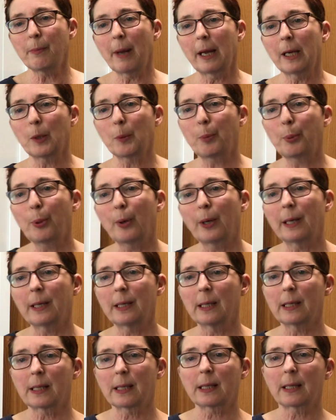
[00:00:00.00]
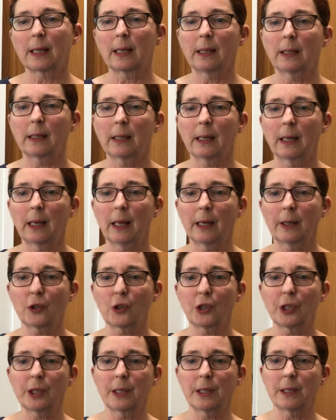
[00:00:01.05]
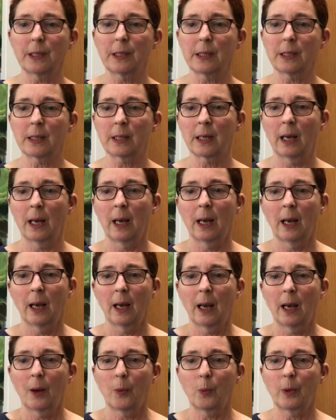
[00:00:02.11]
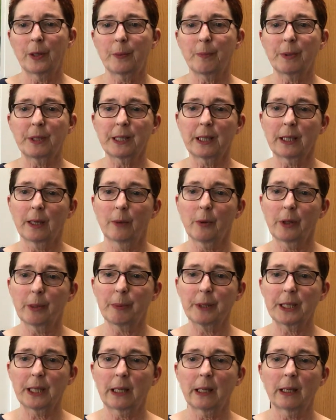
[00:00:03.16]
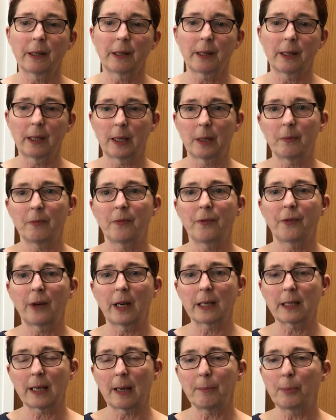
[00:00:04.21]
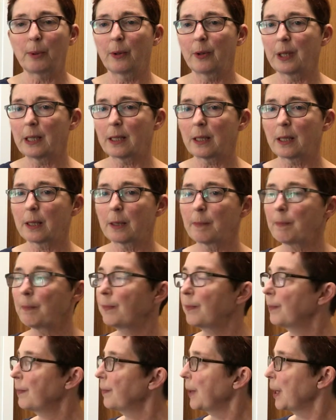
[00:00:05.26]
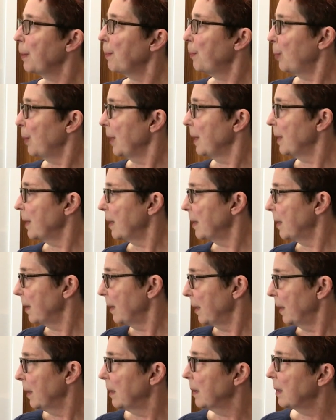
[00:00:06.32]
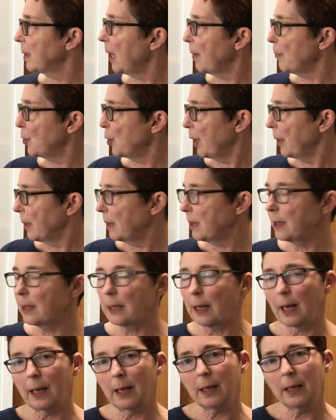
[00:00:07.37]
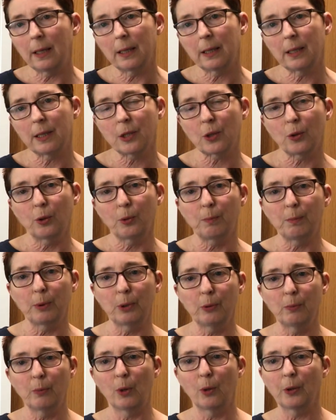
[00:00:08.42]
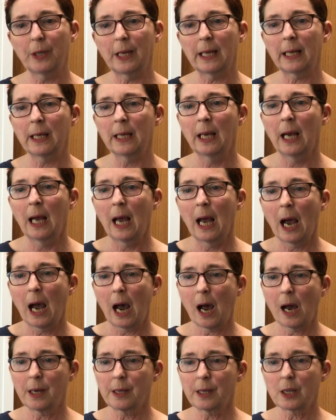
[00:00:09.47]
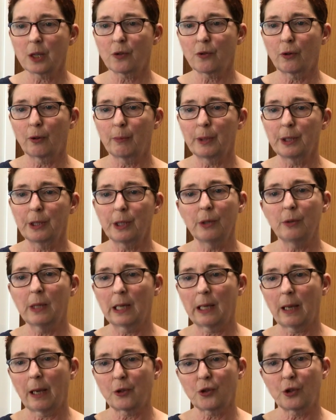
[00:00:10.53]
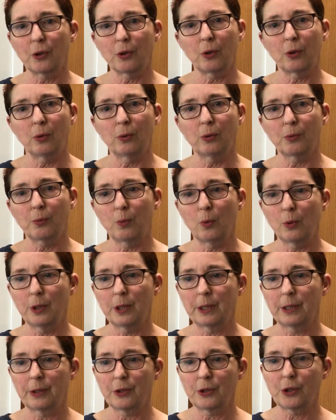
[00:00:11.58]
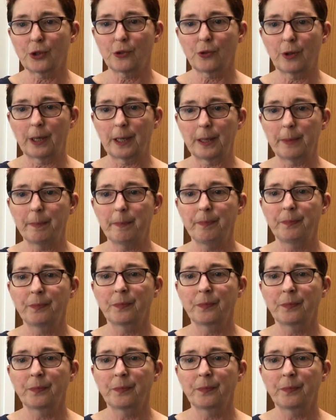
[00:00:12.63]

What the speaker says: make prints in collections with a particular theme. For example, this print that I'm showing today is called Blue Morning, and it's from a new collection called Wood and Stream.